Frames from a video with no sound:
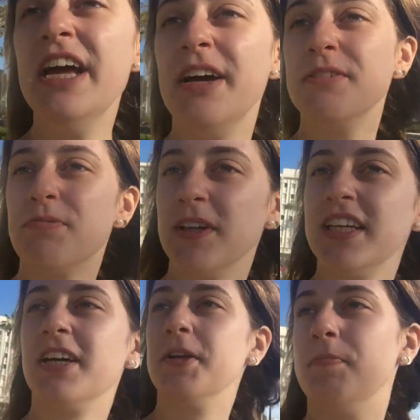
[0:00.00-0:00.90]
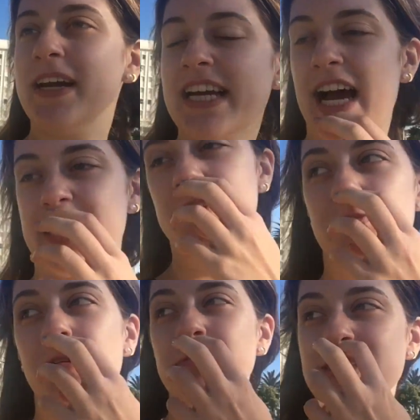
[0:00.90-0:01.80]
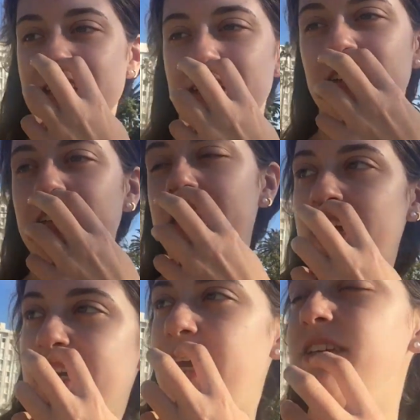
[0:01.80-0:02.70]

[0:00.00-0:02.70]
It was really good. My casserole was literally like,